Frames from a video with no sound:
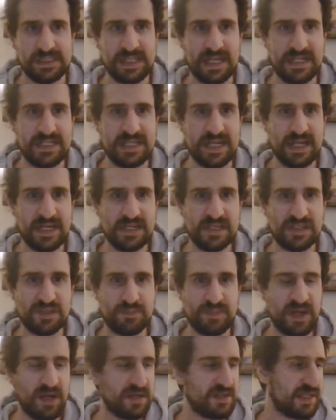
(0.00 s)
They did the
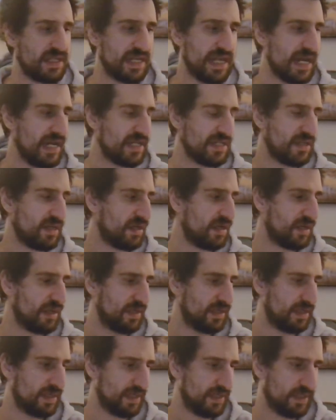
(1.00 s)
spear
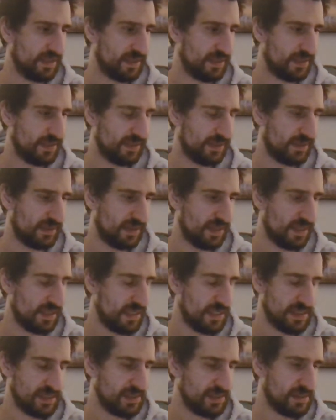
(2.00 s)
together,
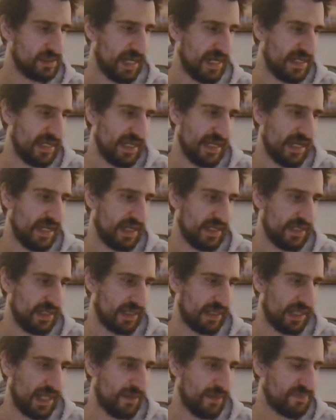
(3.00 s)
and then
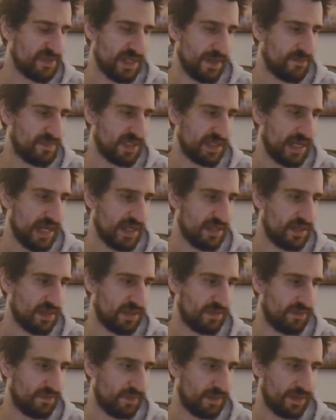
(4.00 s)
the glam slam
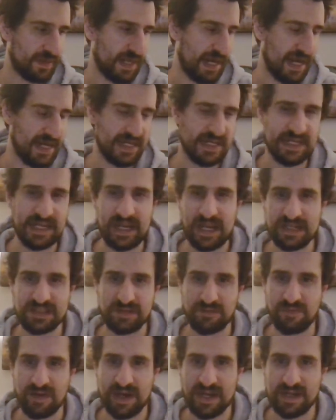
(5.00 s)
together, and they
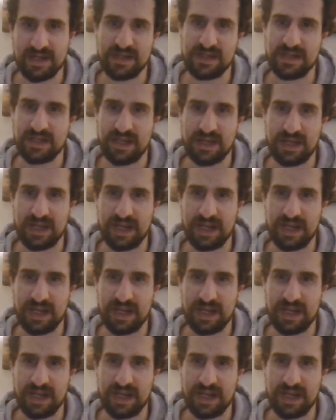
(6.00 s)
got the win. And